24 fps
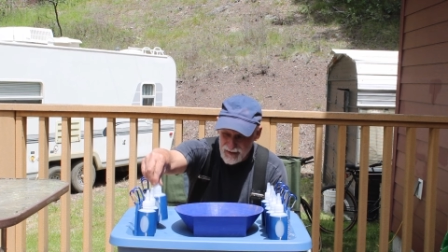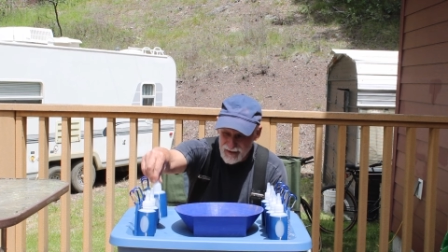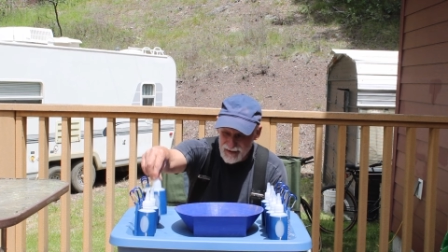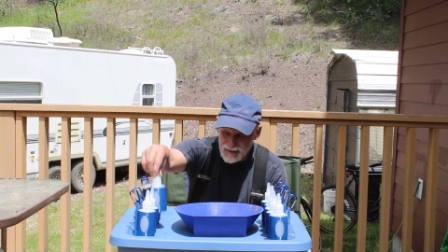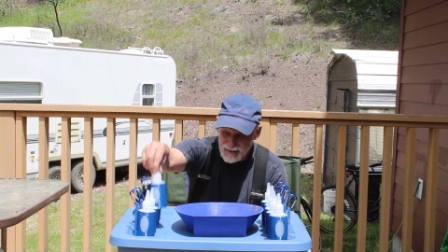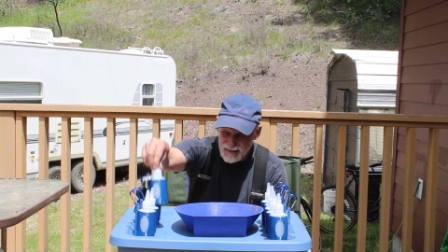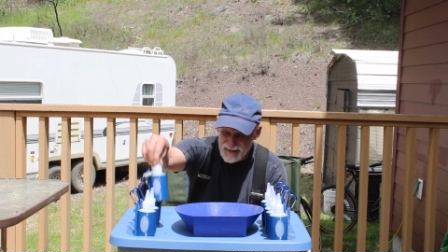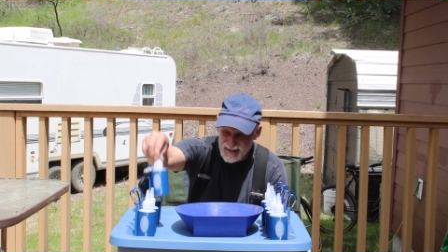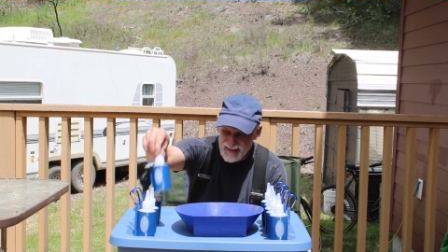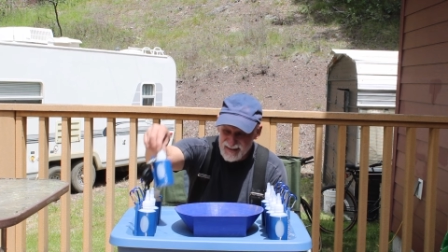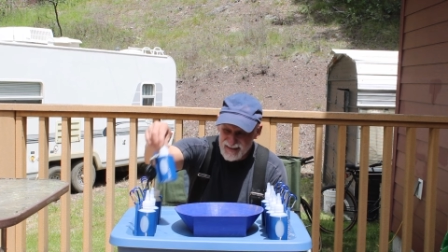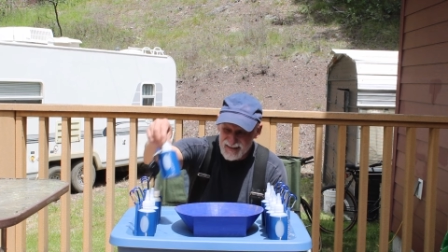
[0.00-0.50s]

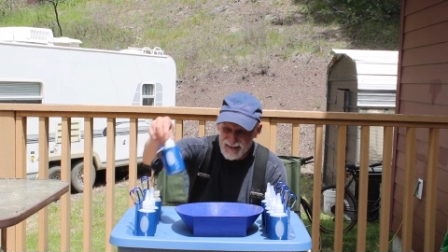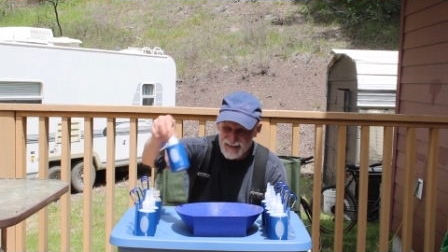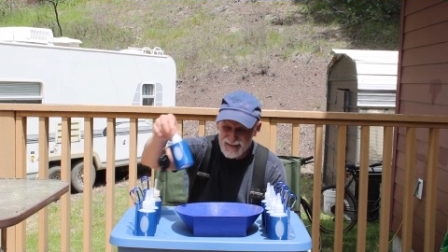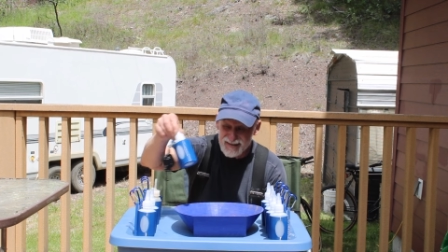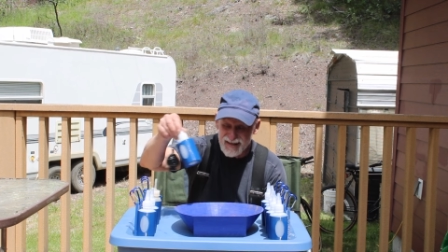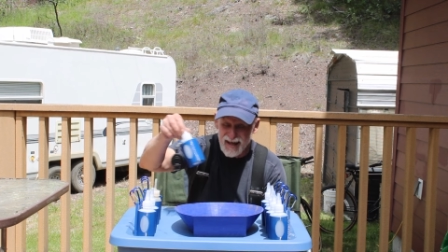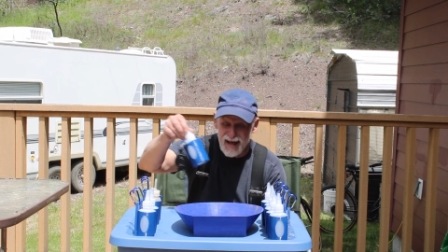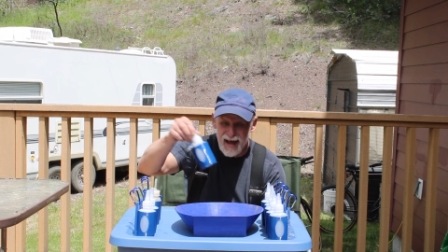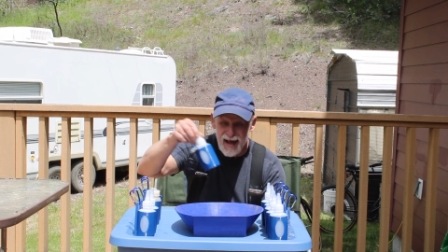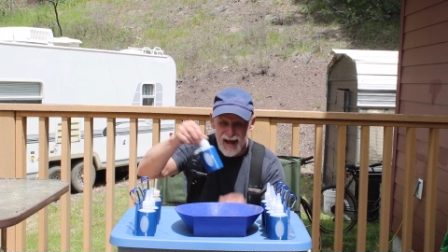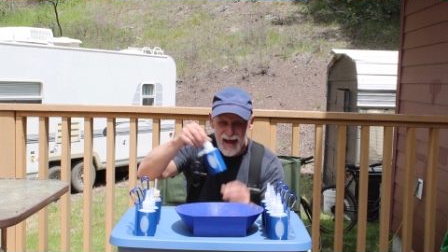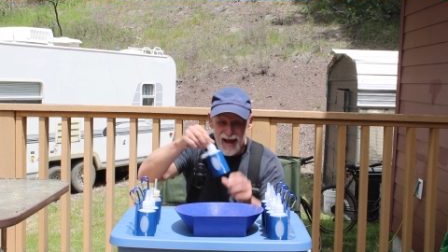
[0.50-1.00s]
because this is
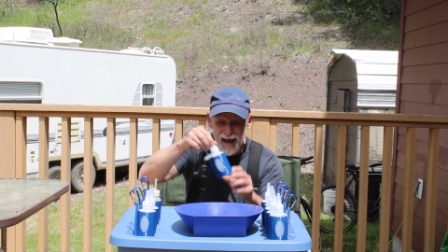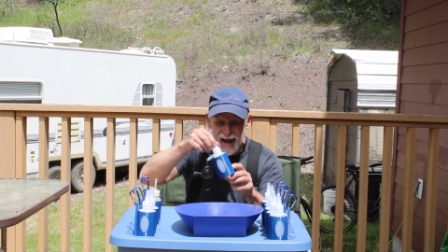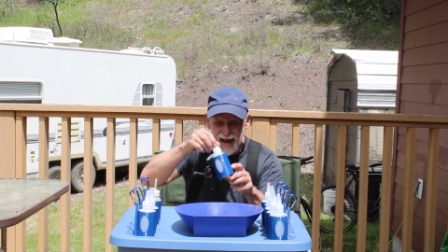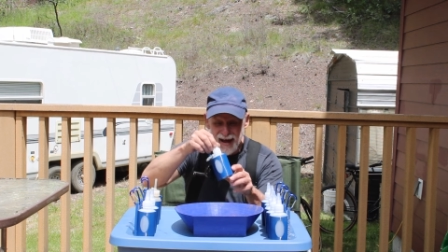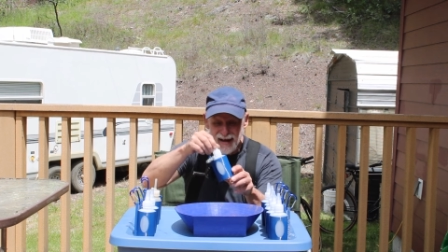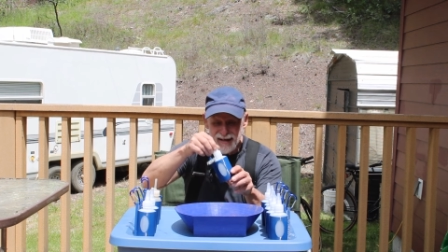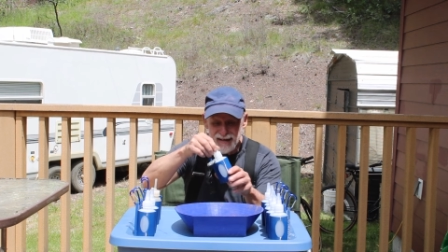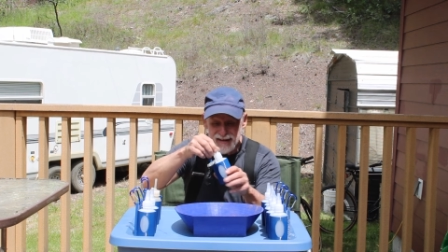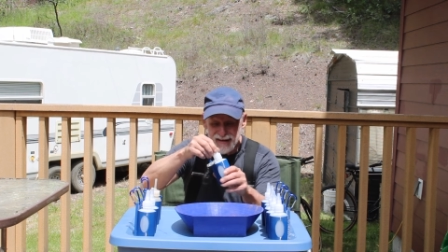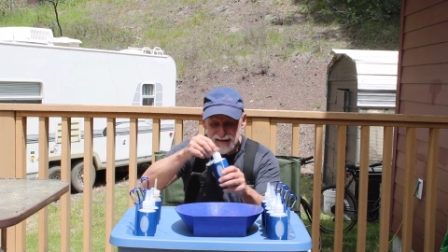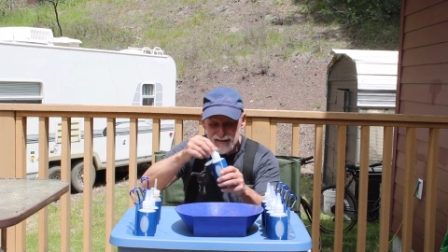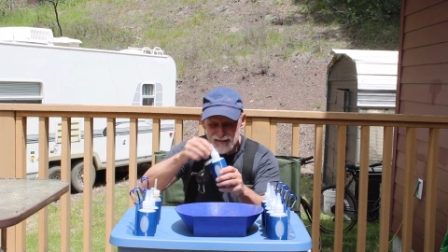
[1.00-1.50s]
the
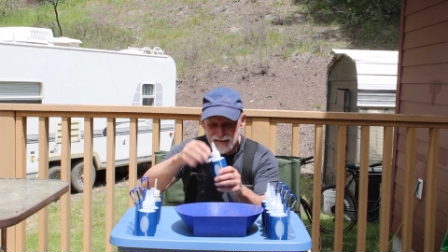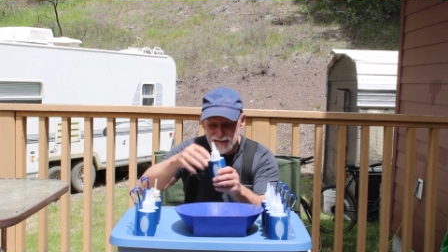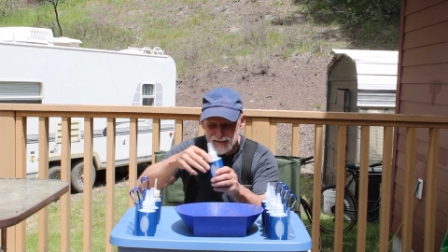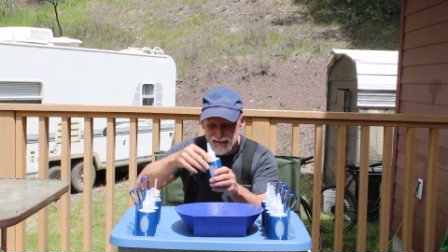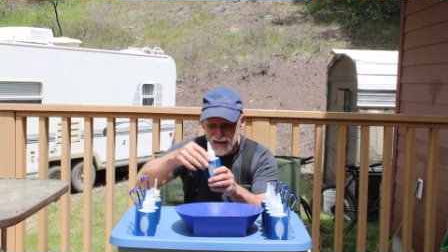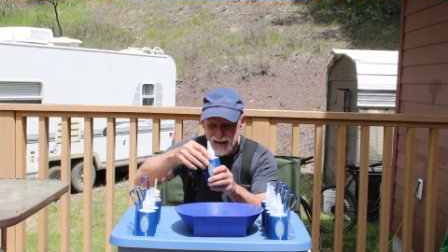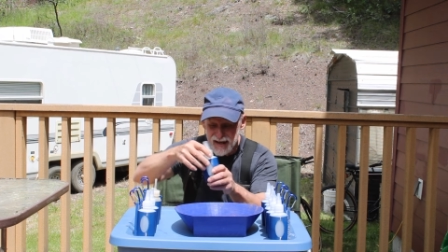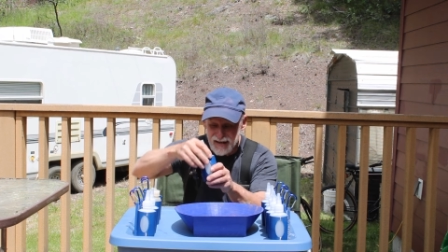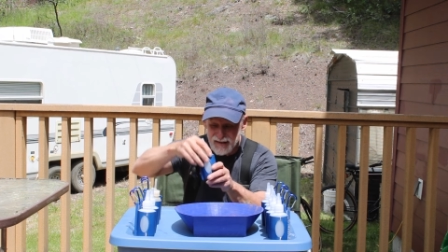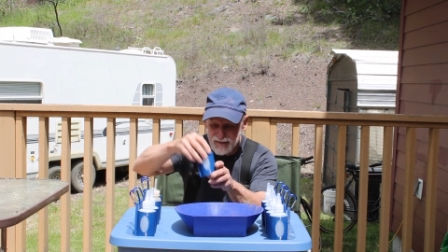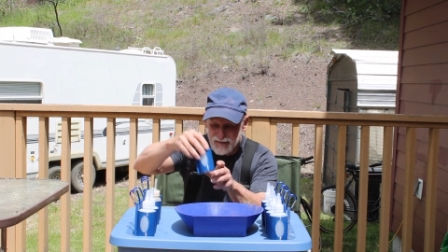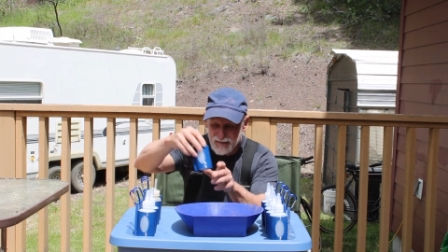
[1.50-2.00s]
handiest
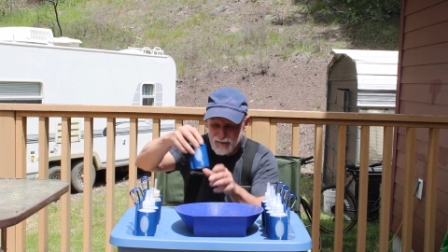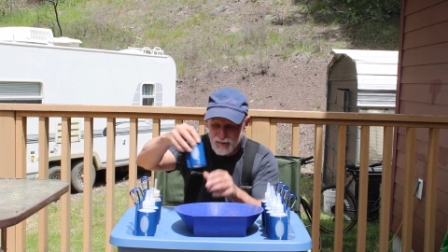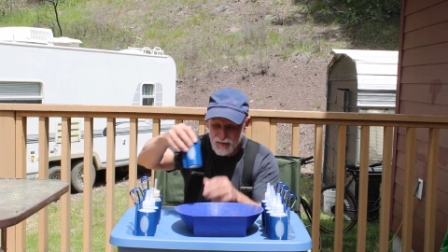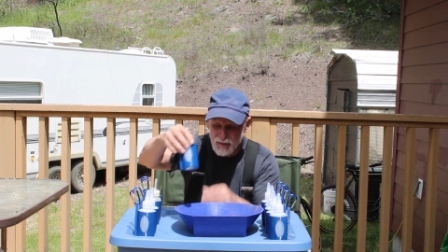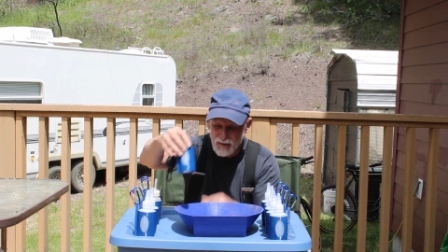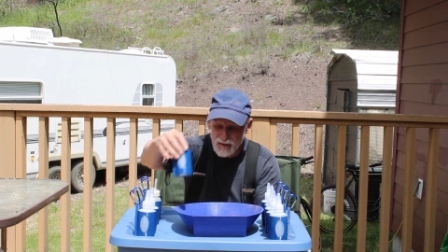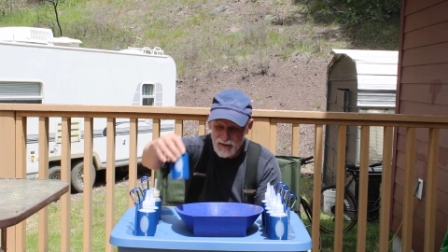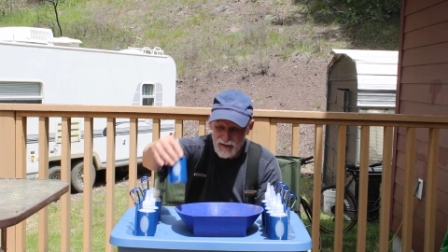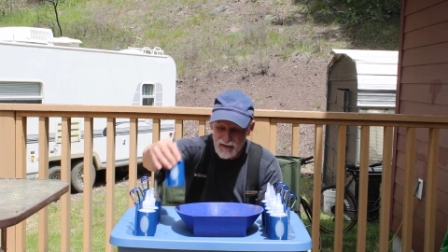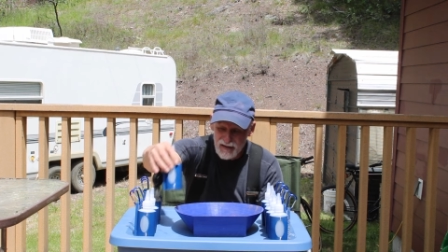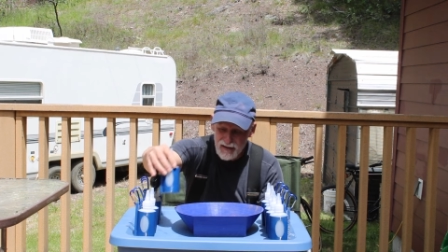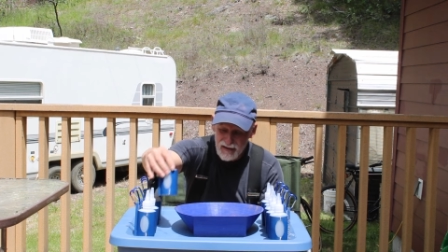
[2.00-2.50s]
dang
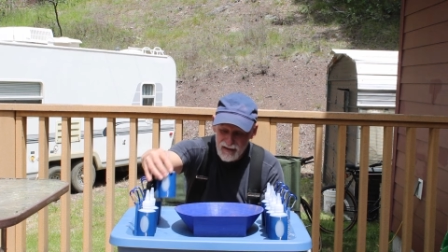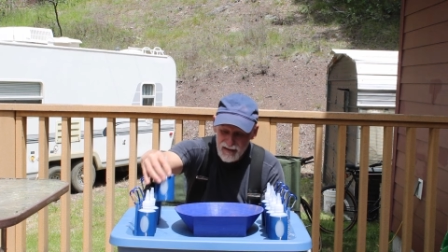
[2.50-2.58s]
tool